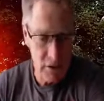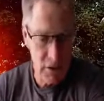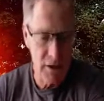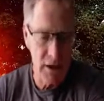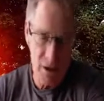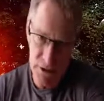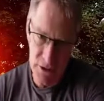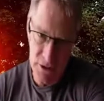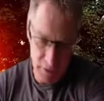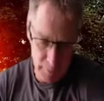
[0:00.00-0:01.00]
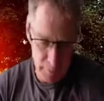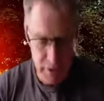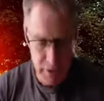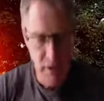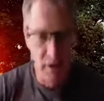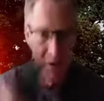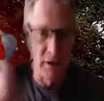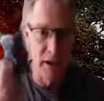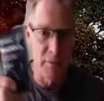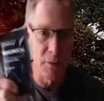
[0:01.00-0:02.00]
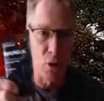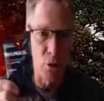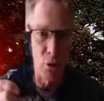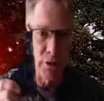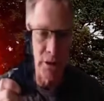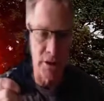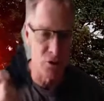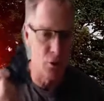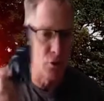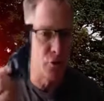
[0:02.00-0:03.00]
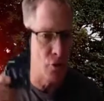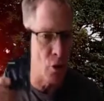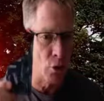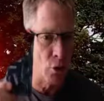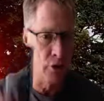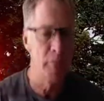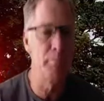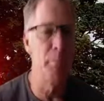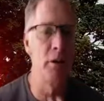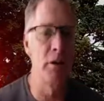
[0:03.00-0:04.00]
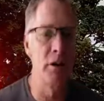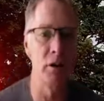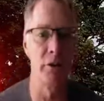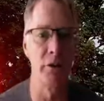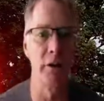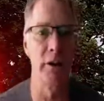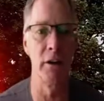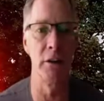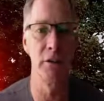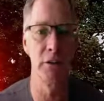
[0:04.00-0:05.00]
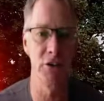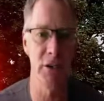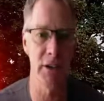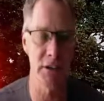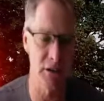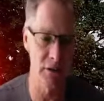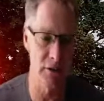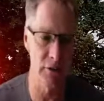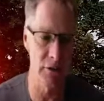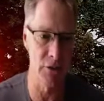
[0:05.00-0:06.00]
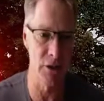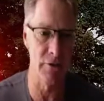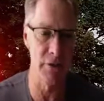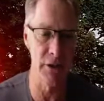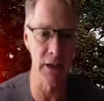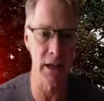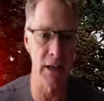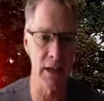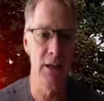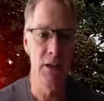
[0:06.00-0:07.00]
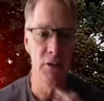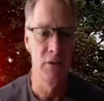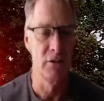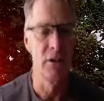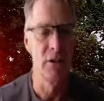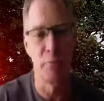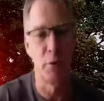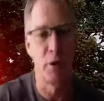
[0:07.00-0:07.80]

Guaranteed. You get them to hold this, or you hold it and put it on their chest here if they've got a V-neck. You can even put it